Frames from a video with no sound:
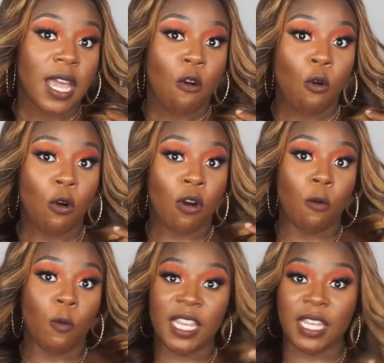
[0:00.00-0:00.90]
or a
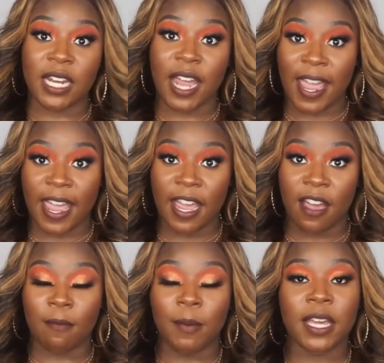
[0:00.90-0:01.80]
week and a
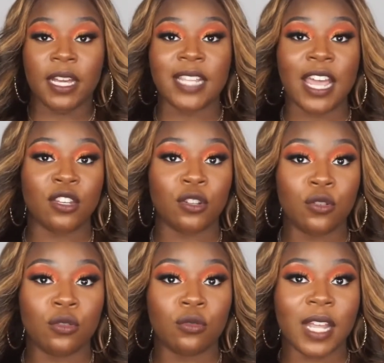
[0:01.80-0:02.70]
half because they
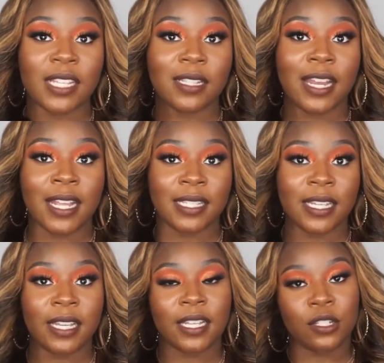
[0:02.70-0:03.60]
do. They like they said
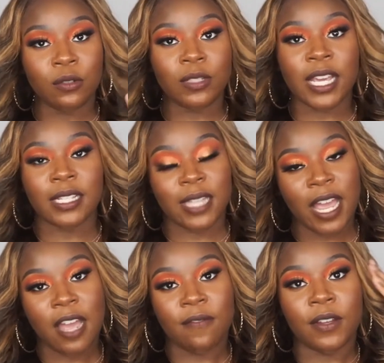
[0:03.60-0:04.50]
it do takes
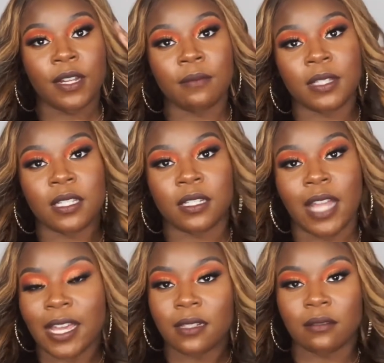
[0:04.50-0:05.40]
time for them to
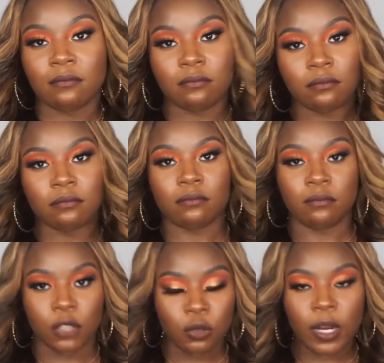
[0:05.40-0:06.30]
like
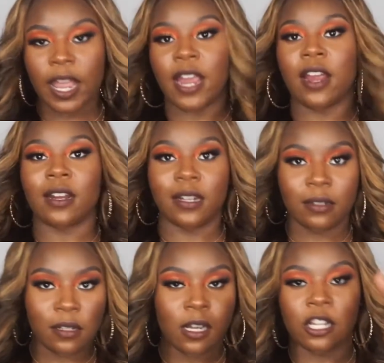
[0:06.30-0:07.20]
do the hair,
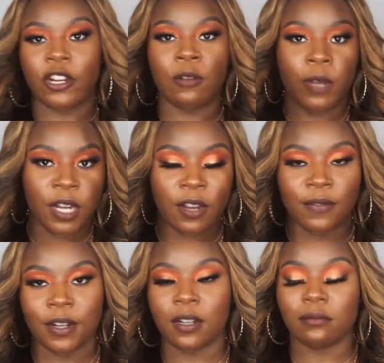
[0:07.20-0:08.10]
color it,
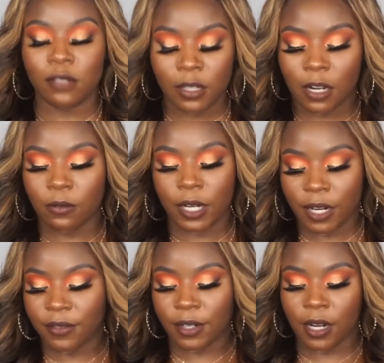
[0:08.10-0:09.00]
whatever you know,
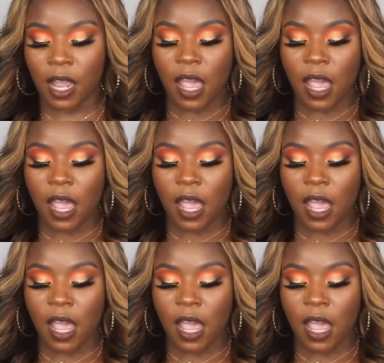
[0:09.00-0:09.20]
whatever